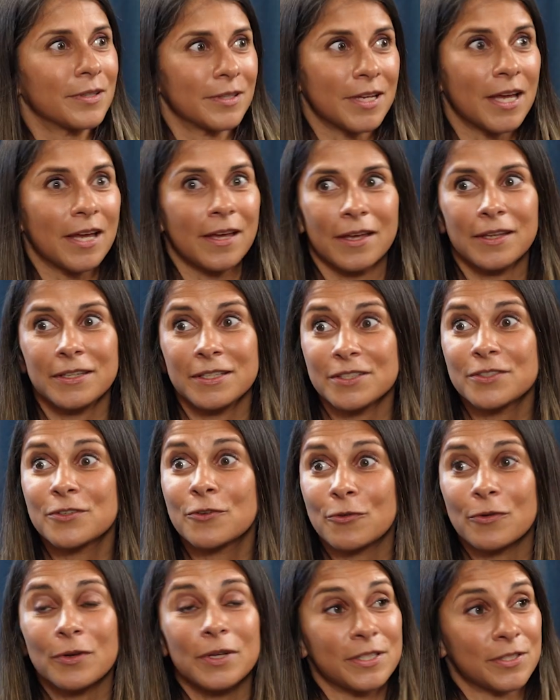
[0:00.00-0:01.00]
and
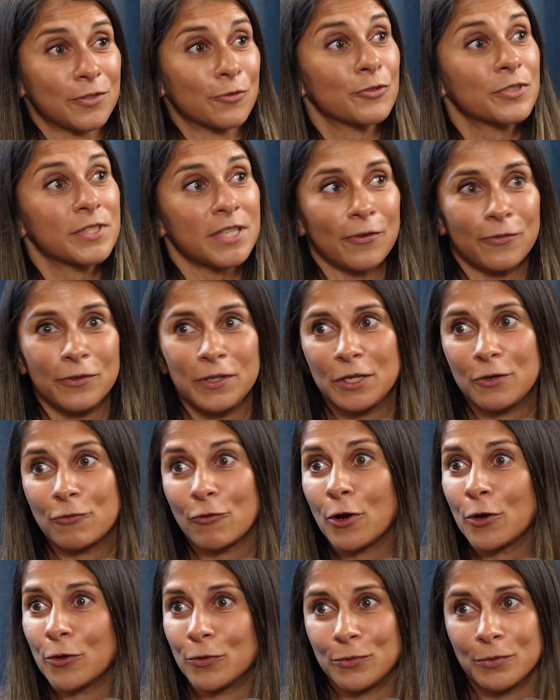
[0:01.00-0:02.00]
it's definitely
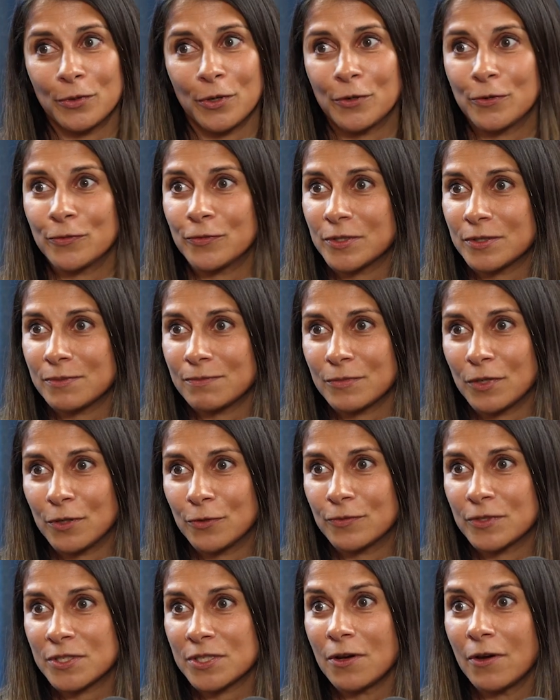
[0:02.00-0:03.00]
grown
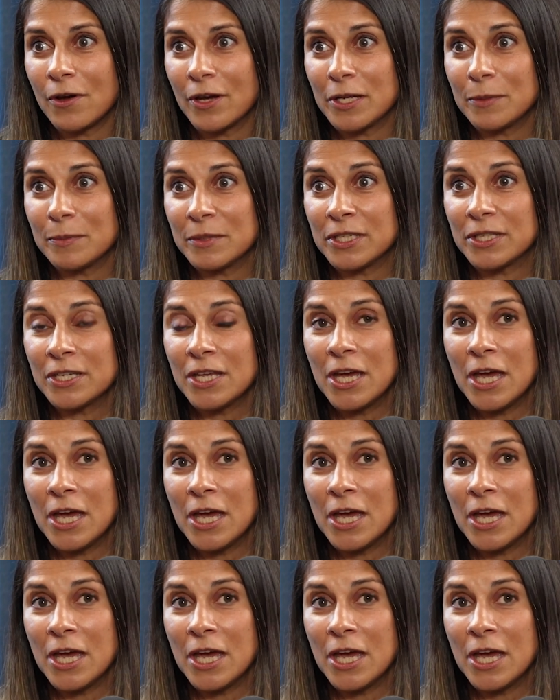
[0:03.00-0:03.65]
over time. And